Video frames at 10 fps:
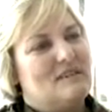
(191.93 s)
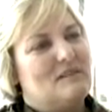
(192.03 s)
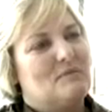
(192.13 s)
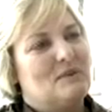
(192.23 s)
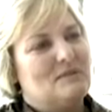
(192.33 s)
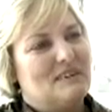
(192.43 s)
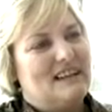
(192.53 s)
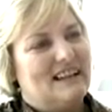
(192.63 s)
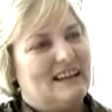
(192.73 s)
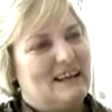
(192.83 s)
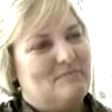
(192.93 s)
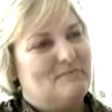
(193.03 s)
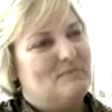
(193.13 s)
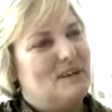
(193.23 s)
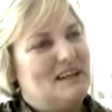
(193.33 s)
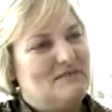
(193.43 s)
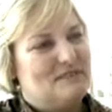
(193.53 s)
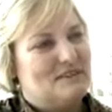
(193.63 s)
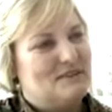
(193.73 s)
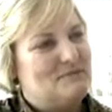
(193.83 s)
the Rotary Club when he
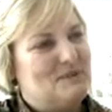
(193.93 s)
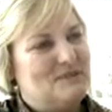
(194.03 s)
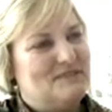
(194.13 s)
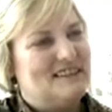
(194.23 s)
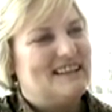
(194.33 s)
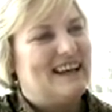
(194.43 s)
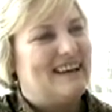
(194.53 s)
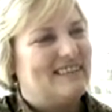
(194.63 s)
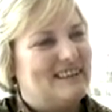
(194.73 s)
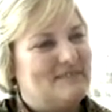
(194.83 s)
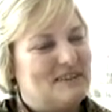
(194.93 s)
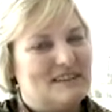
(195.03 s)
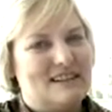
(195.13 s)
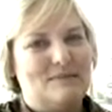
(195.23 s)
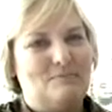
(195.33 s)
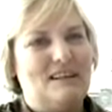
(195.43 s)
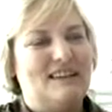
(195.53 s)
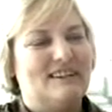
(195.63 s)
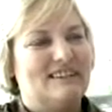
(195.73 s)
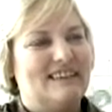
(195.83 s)
first moved to town and was the speaker